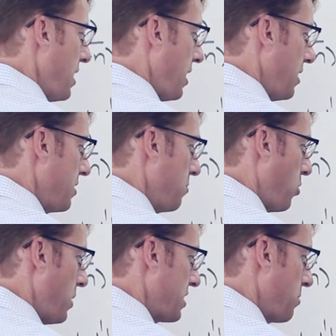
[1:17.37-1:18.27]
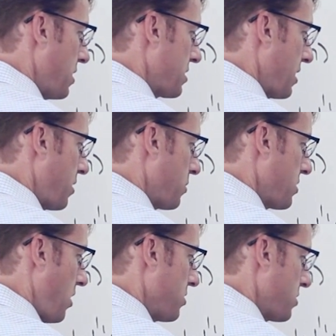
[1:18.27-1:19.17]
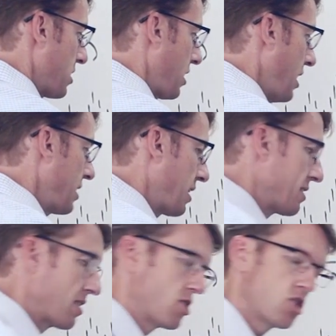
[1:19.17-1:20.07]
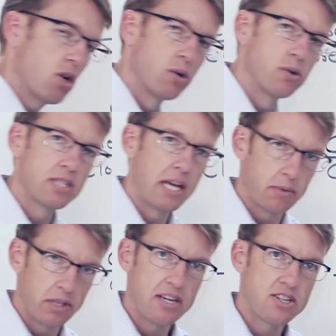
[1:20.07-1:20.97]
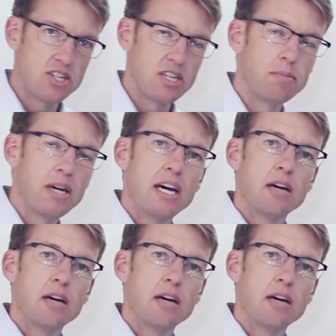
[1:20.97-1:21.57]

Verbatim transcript: uh, the momentum oscillator was also declining as it shows that relationship